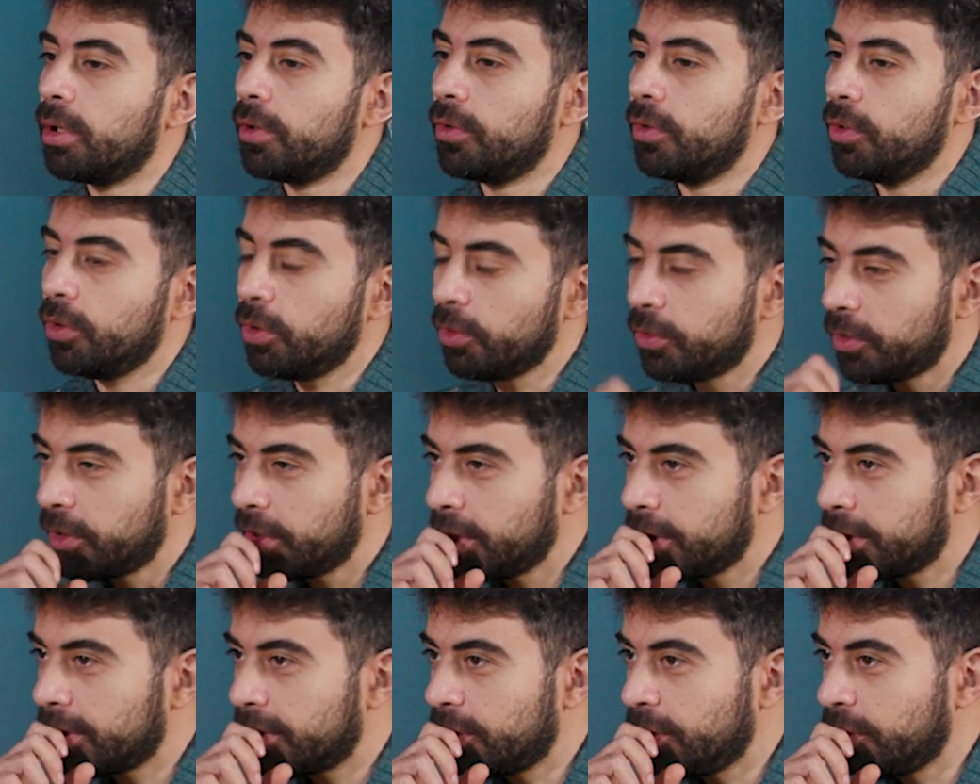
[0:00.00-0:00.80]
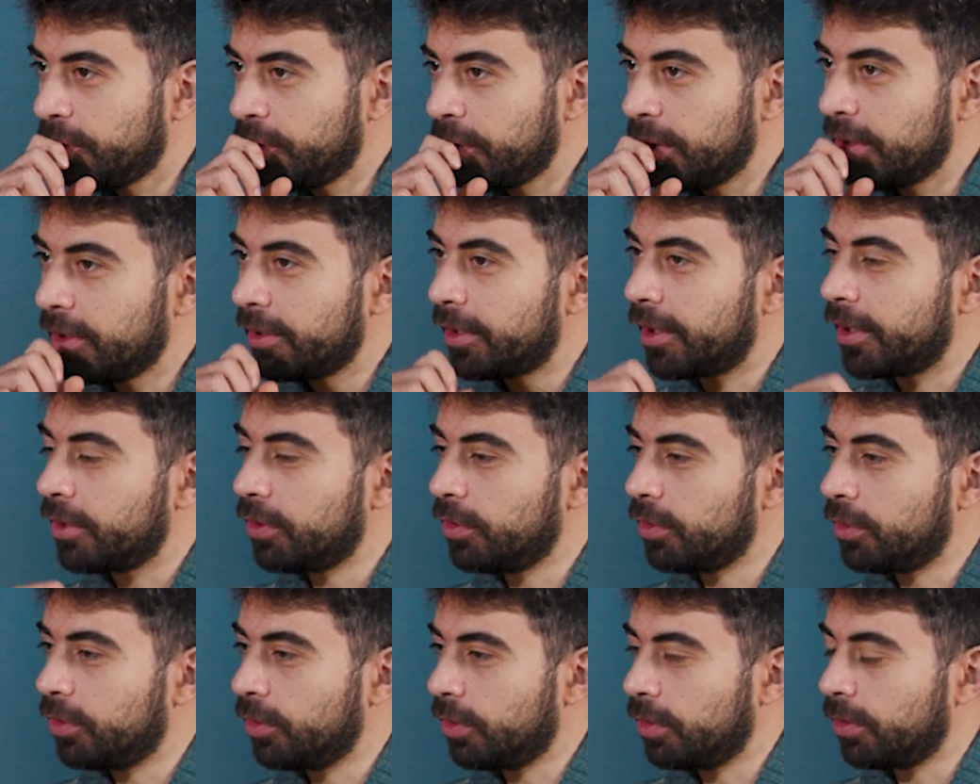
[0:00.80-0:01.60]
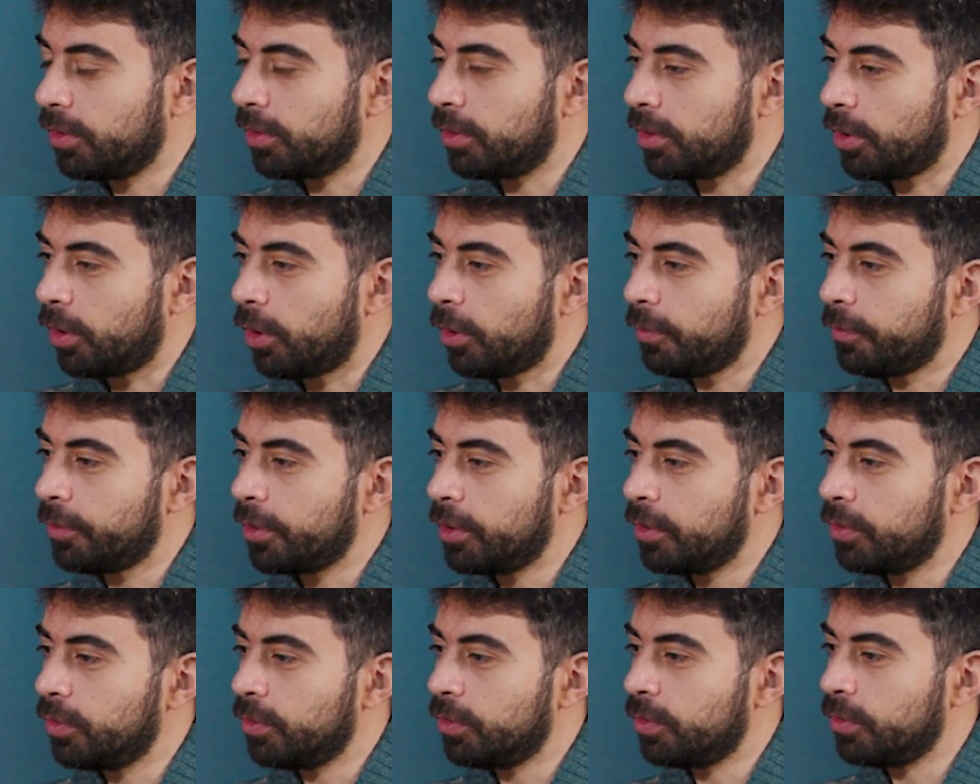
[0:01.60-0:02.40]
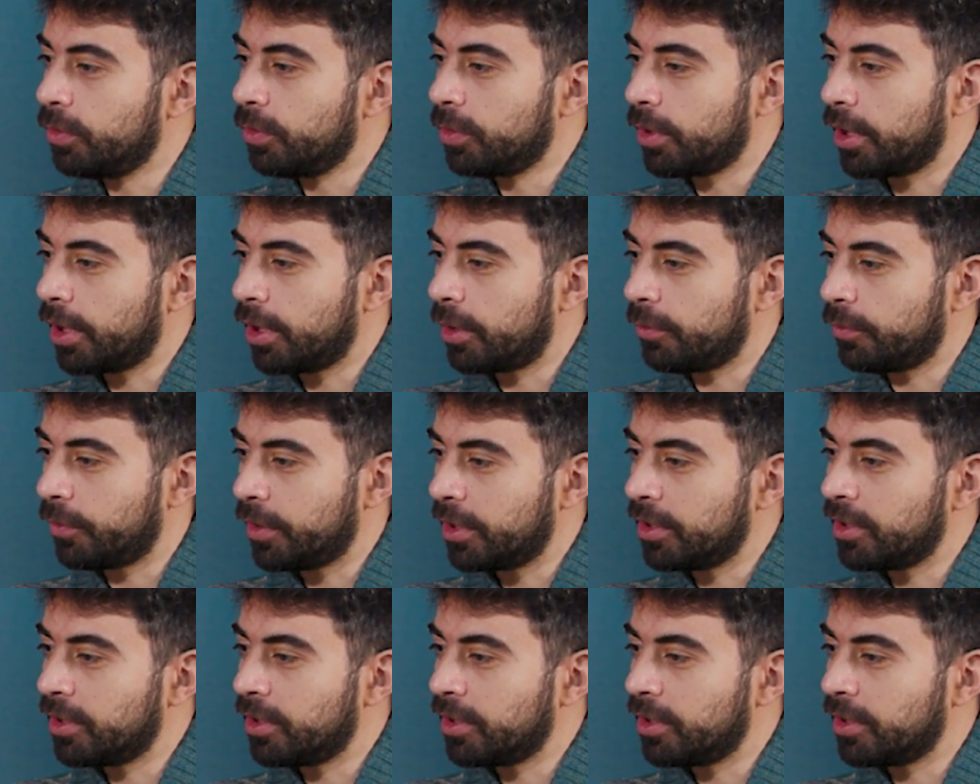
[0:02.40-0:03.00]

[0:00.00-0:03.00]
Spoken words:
Do you feel that often you kind of